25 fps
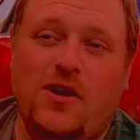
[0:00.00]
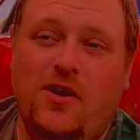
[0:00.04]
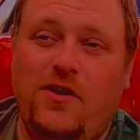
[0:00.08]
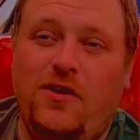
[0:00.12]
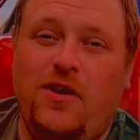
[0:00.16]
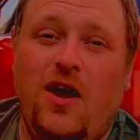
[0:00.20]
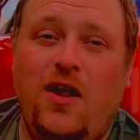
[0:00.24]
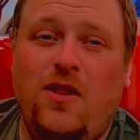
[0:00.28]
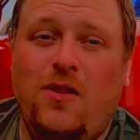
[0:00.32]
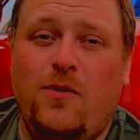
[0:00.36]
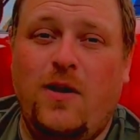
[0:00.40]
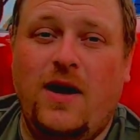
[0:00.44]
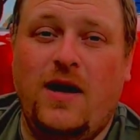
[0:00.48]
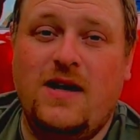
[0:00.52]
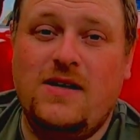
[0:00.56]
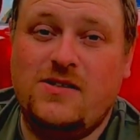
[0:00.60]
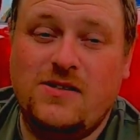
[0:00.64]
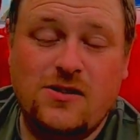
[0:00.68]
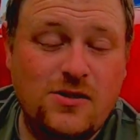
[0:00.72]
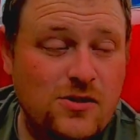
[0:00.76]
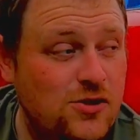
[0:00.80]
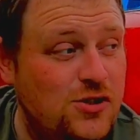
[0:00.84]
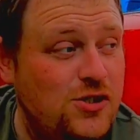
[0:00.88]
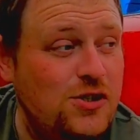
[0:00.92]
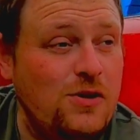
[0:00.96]
done,
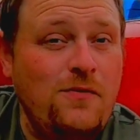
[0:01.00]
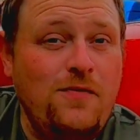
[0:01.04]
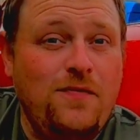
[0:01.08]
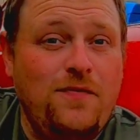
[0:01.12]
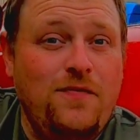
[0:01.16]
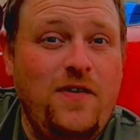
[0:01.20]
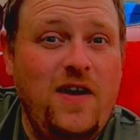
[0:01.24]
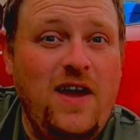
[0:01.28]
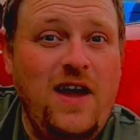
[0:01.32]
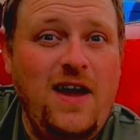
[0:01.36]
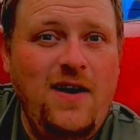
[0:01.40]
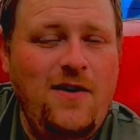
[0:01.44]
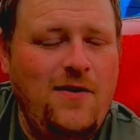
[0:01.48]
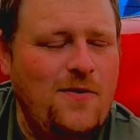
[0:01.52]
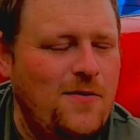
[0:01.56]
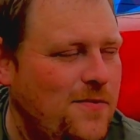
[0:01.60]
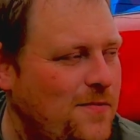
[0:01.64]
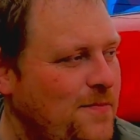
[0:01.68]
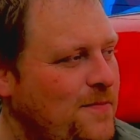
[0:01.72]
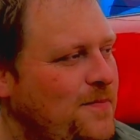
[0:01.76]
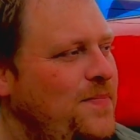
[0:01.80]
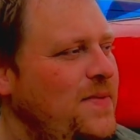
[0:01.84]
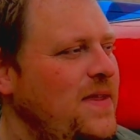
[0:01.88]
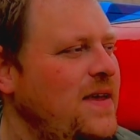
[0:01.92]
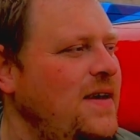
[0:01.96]
otherwise she'll fail.
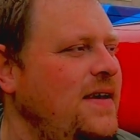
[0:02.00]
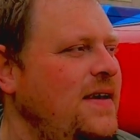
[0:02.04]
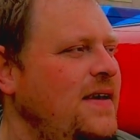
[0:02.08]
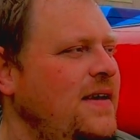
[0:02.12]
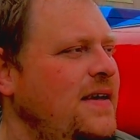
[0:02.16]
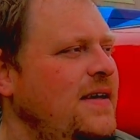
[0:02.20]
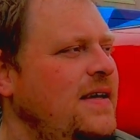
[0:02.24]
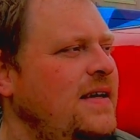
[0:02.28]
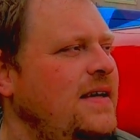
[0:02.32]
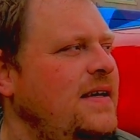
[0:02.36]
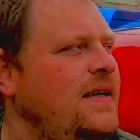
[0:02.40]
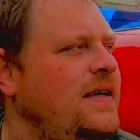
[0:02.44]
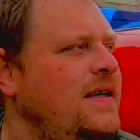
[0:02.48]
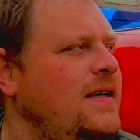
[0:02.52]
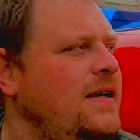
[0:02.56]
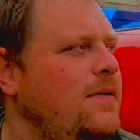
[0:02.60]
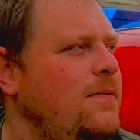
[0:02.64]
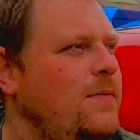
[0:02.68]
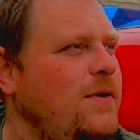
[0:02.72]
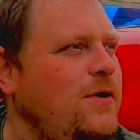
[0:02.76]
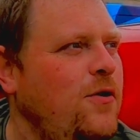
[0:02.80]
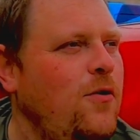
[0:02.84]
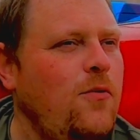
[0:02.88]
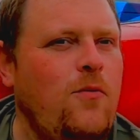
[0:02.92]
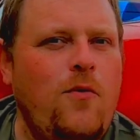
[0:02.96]

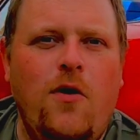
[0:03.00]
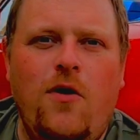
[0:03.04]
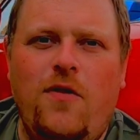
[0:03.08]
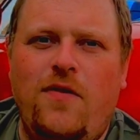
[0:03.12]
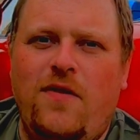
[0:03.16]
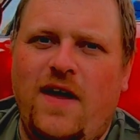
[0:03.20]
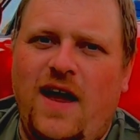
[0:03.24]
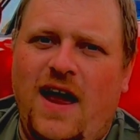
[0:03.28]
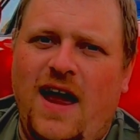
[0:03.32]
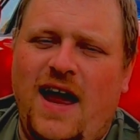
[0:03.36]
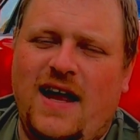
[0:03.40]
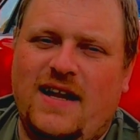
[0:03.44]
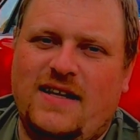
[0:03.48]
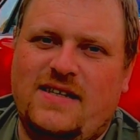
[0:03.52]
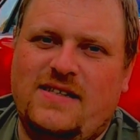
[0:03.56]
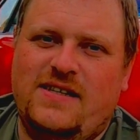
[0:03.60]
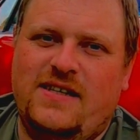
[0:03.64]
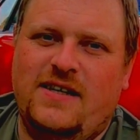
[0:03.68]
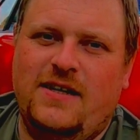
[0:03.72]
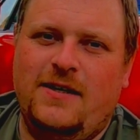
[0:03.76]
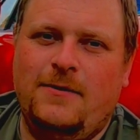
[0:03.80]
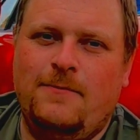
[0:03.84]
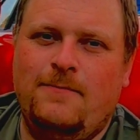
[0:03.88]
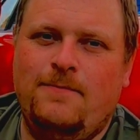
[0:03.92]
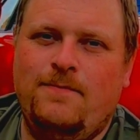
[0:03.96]
We don't want that.